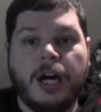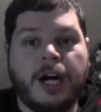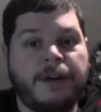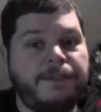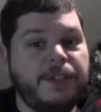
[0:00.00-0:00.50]

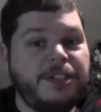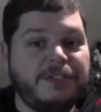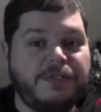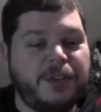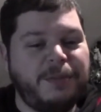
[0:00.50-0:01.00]
First
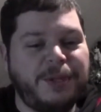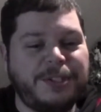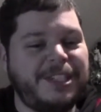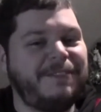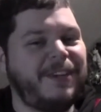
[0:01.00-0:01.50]
and
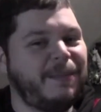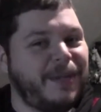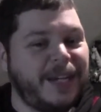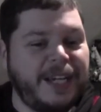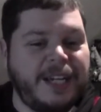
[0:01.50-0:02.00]
foremost, if you're
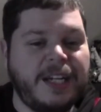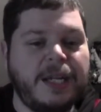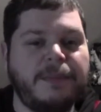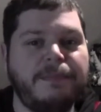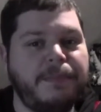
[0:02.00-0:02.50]
applying,
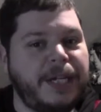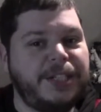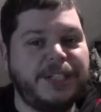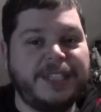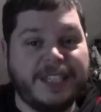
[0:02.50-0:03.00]
make
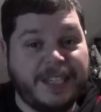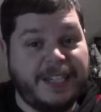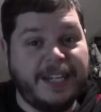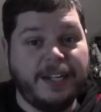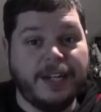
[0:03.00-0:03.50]
sure you check
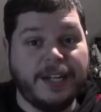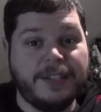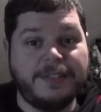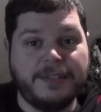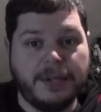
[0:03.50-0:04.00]
the
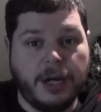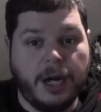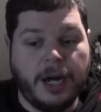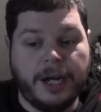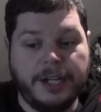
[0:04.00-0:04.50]
deadlines.
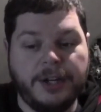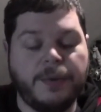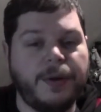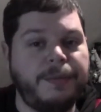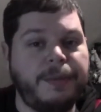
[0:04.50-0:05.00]
You
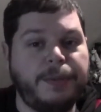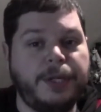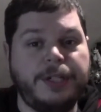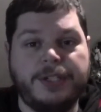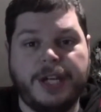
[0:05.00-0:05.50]
don't want to be
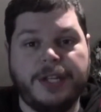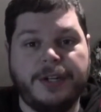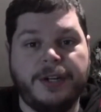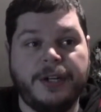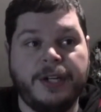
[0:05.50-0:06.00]
putting
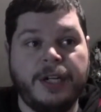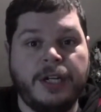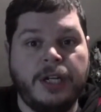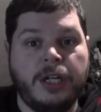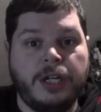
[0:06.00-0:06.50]
together
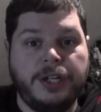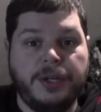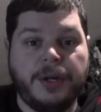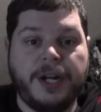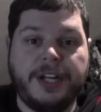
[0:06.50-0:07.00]

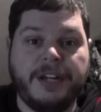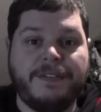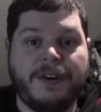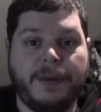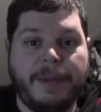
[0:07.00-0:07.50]
your idea
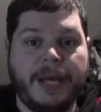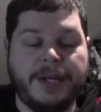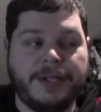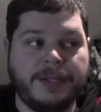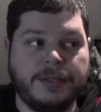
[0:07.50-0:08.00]
for a
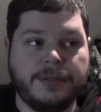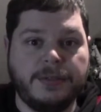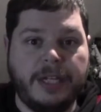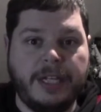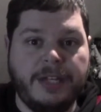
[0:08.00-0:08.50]
panel,
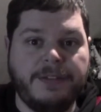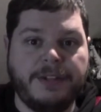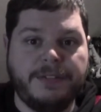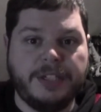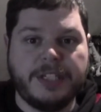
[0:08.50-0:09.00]

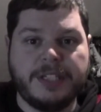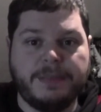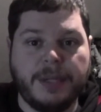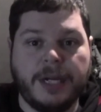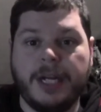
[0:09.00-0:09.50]
even if you're just
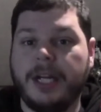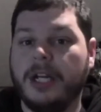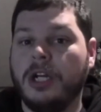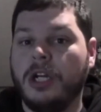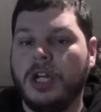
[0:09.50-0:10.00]

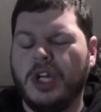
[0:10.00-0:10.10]
applying